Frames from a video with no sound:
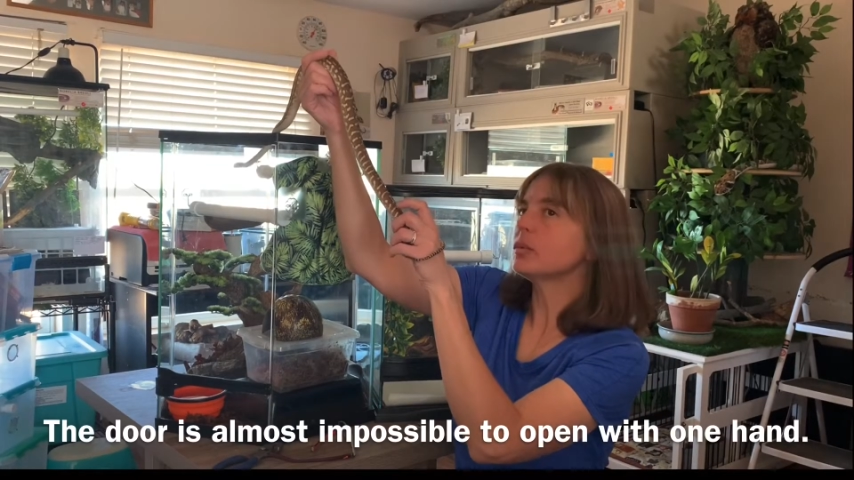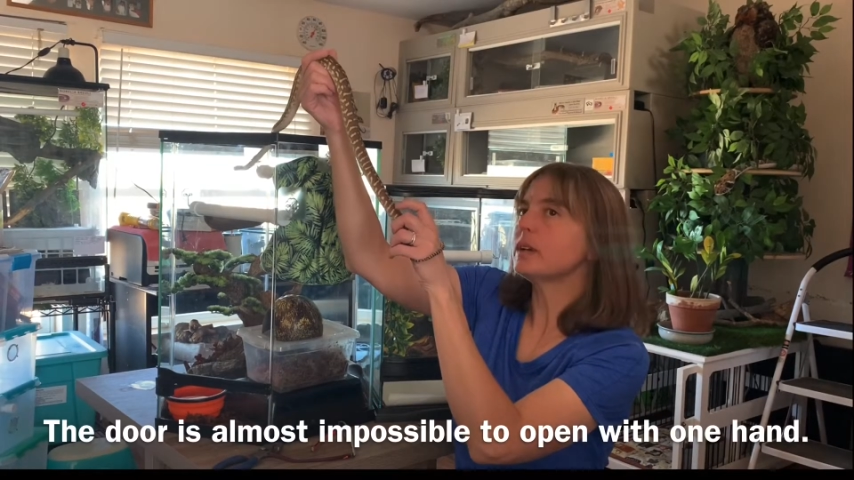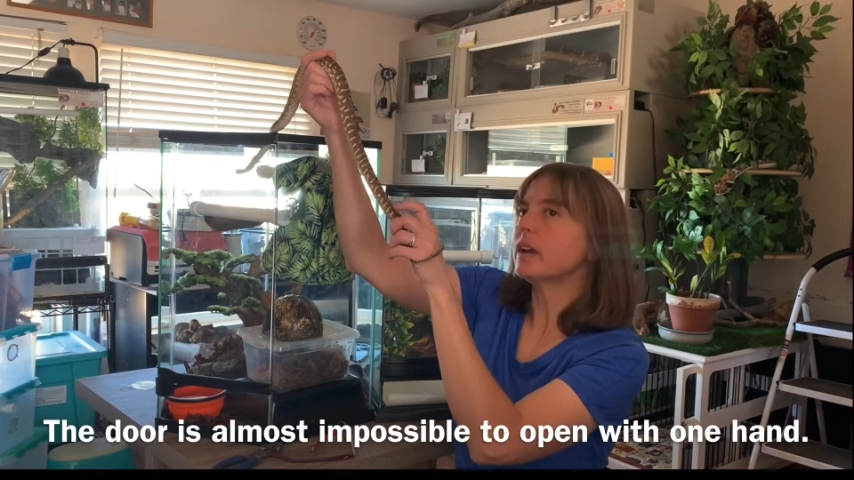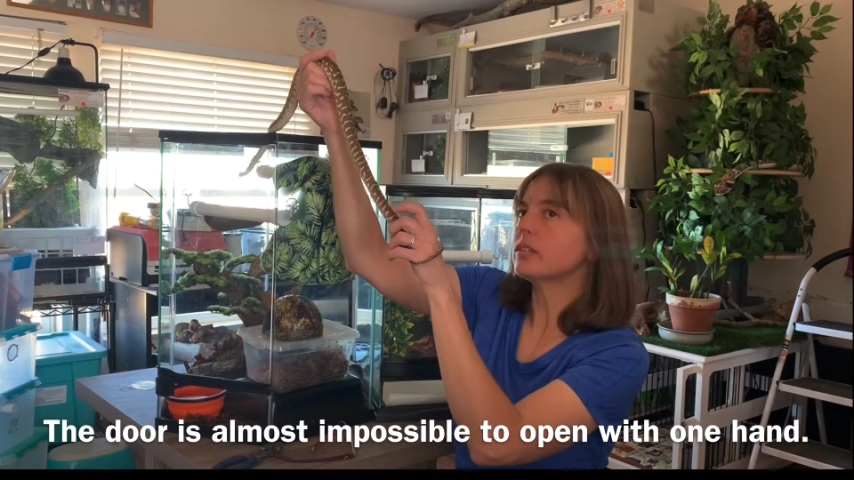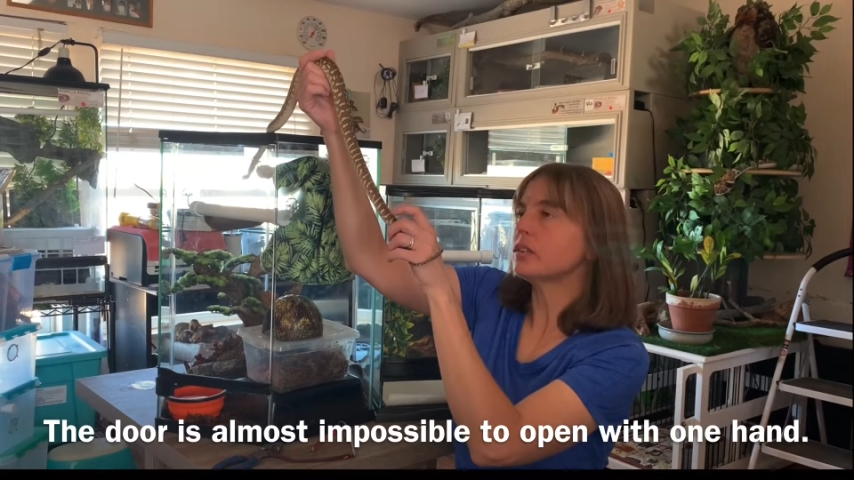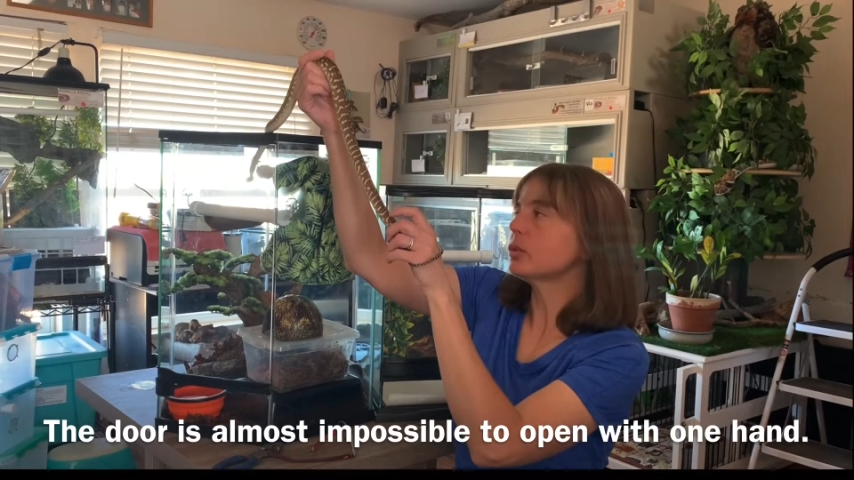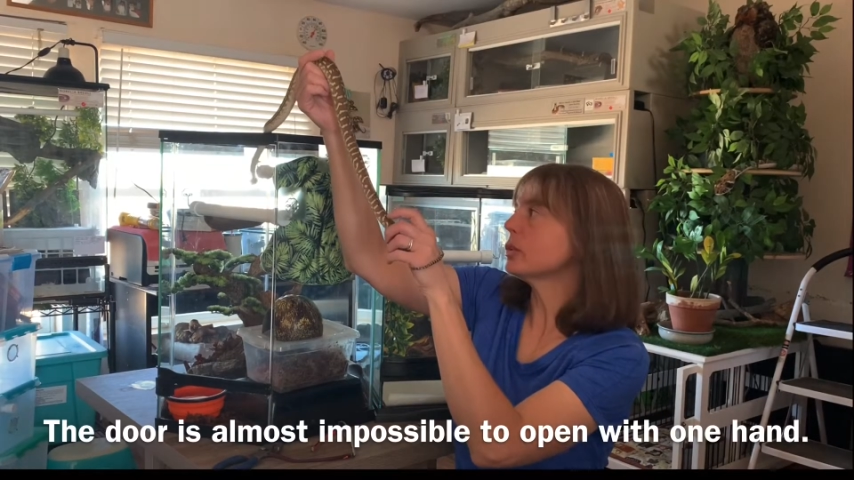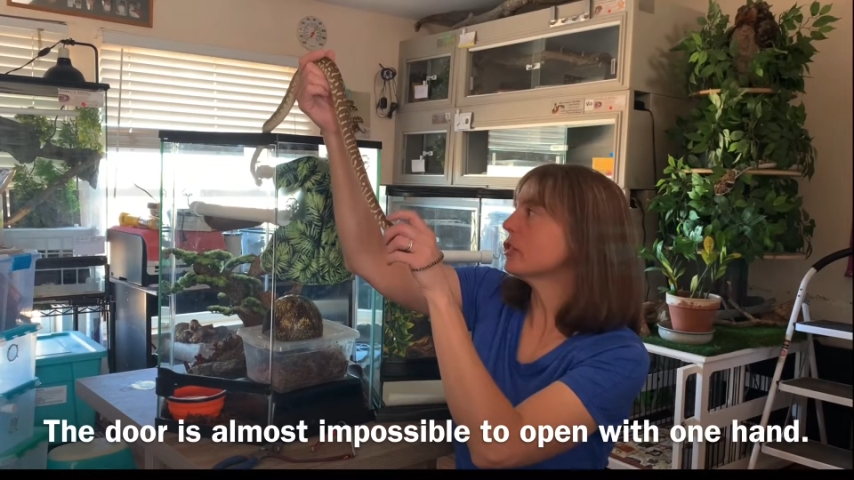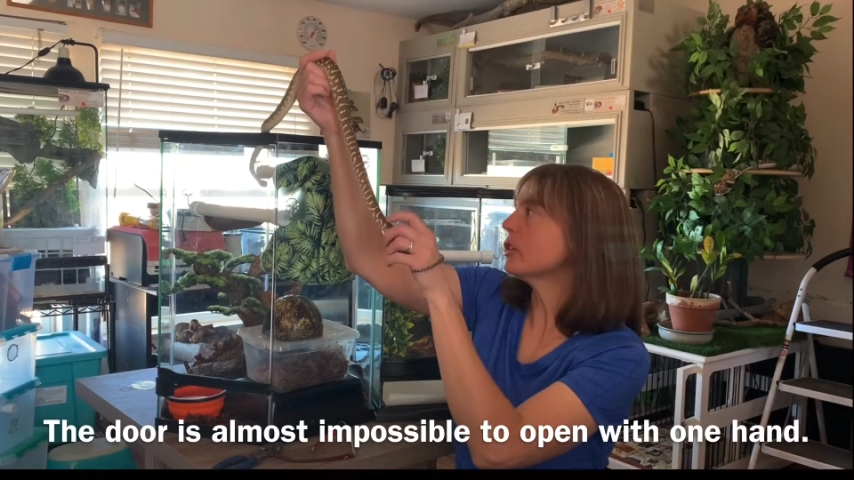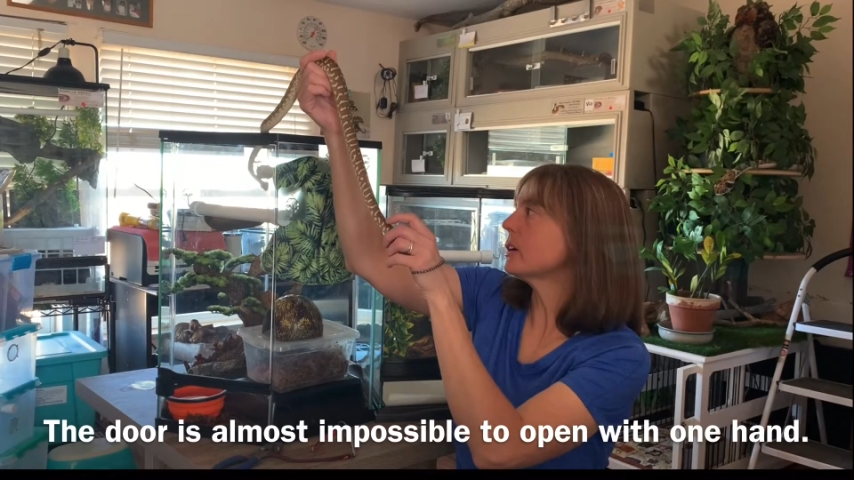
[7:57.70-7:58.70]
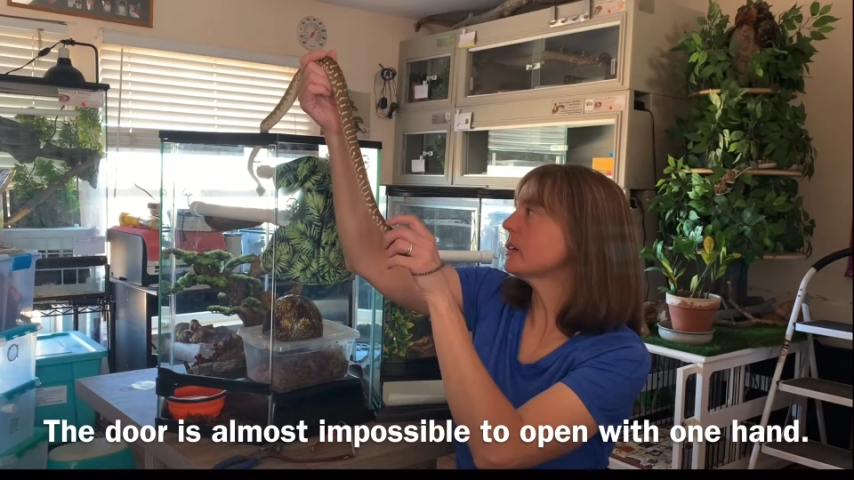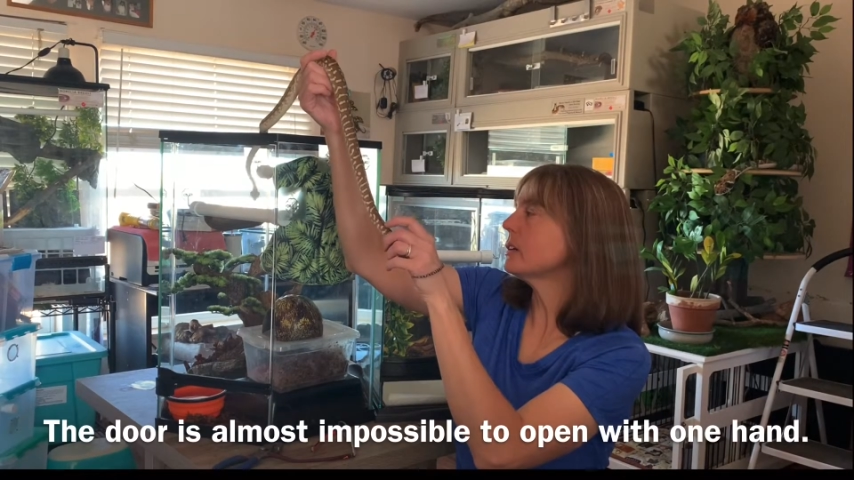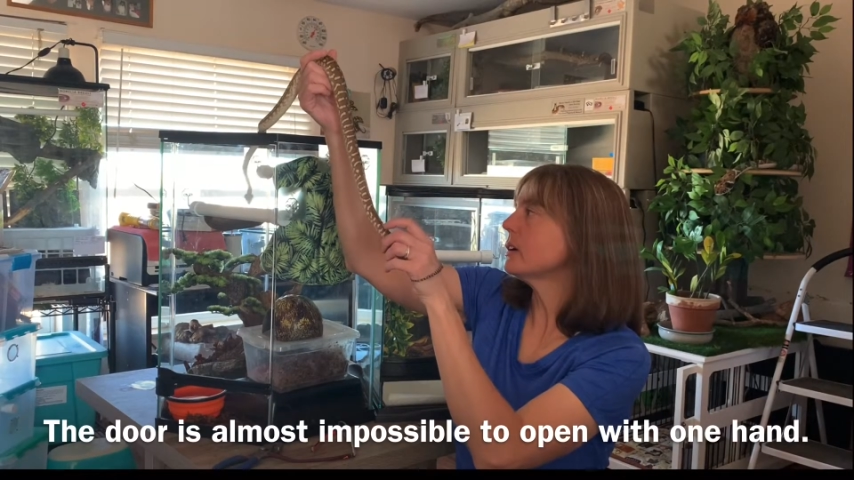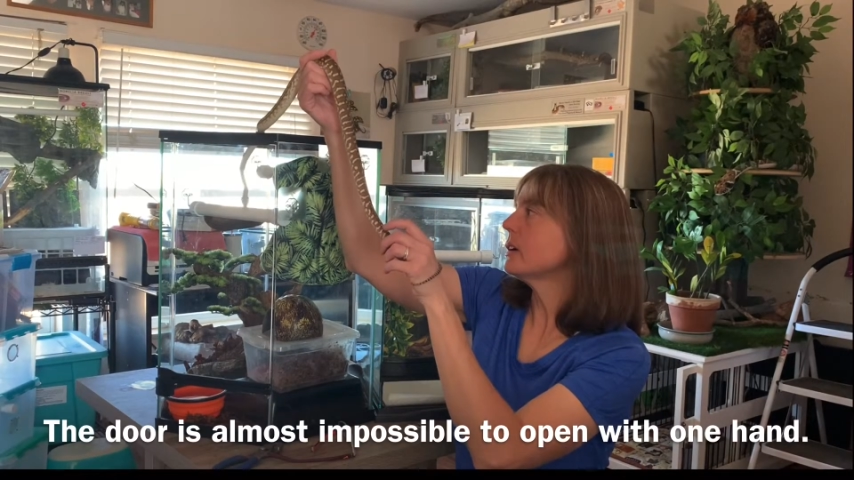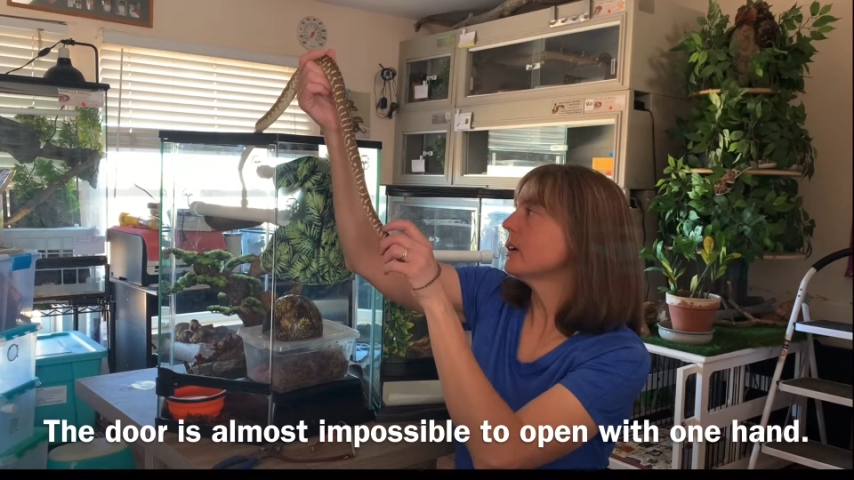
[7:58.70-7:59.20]
we have the door shut.
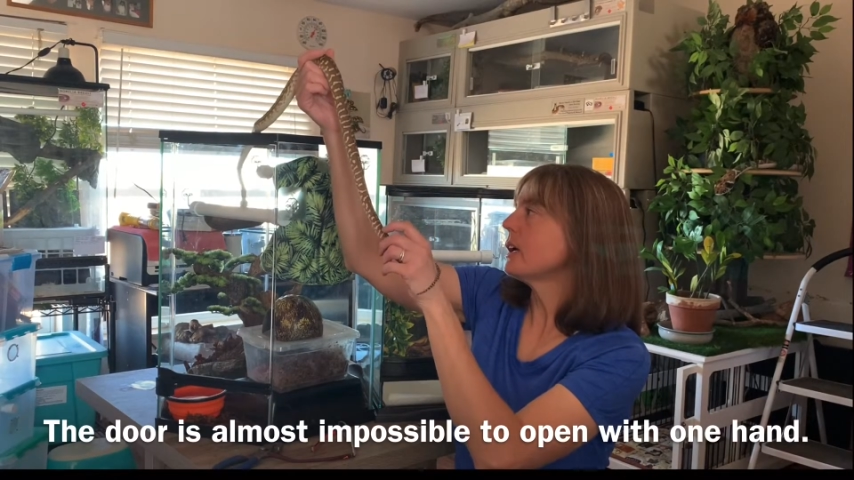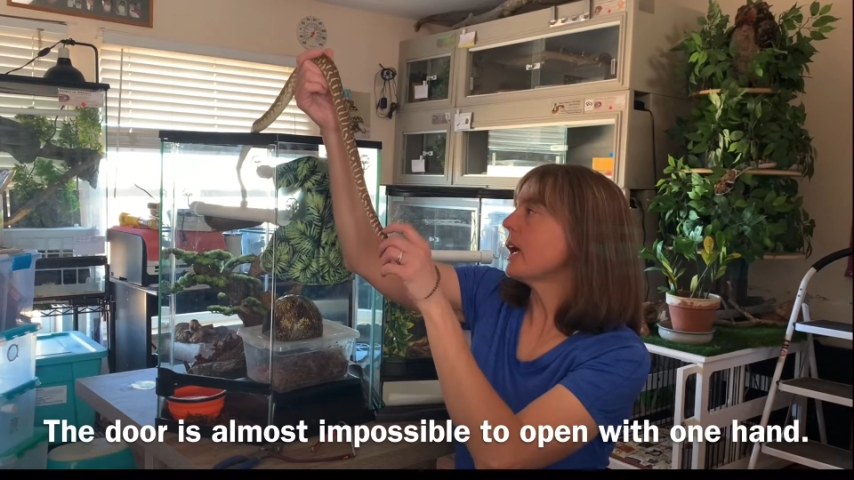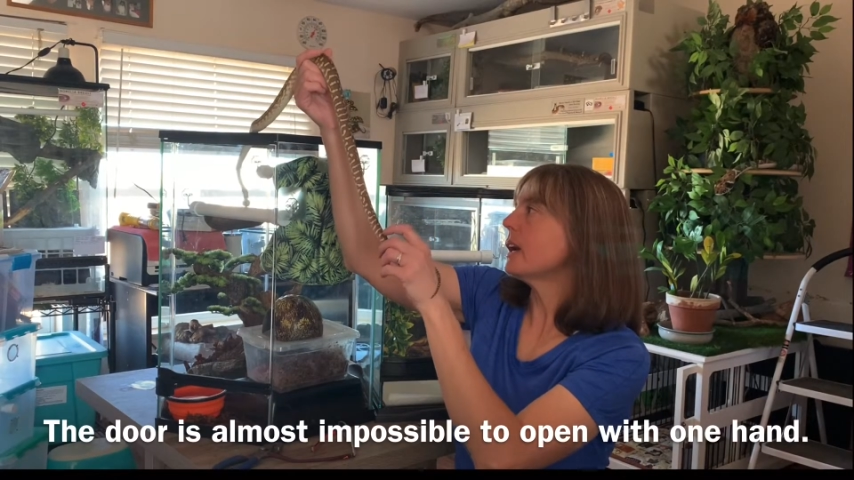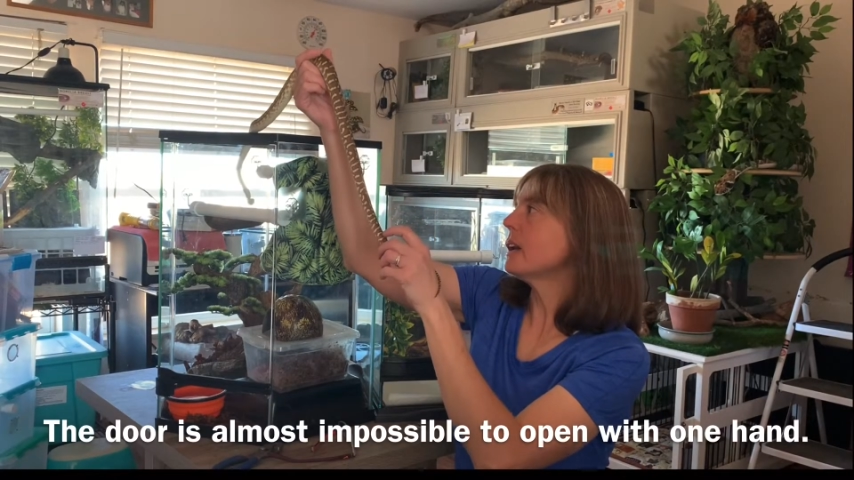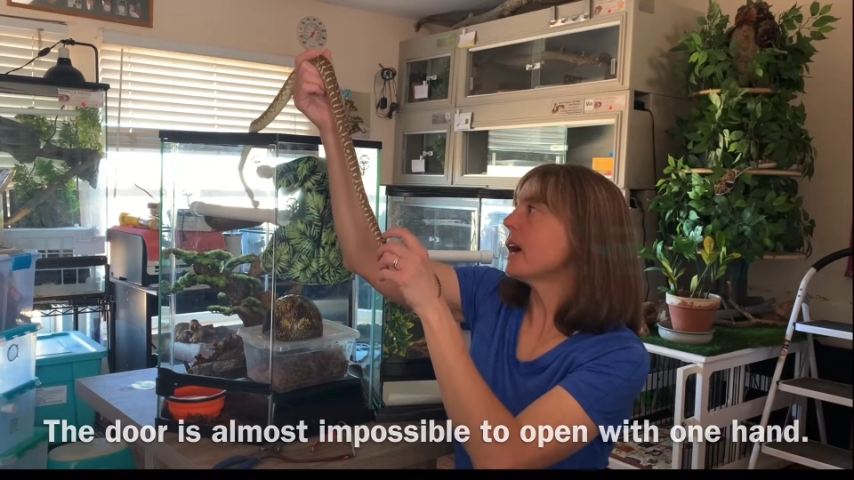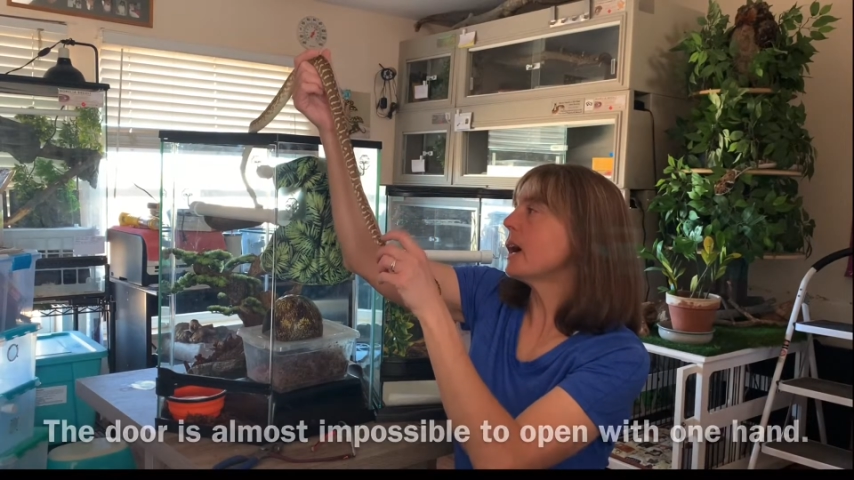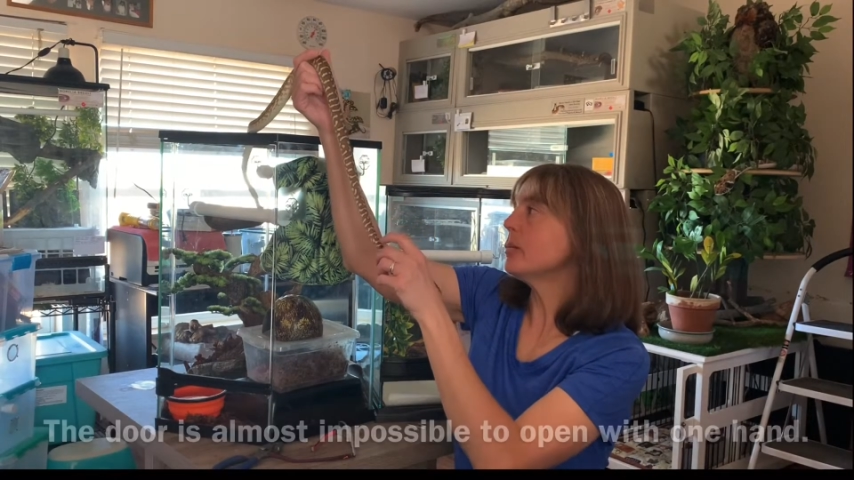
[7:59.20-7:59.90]
And I'm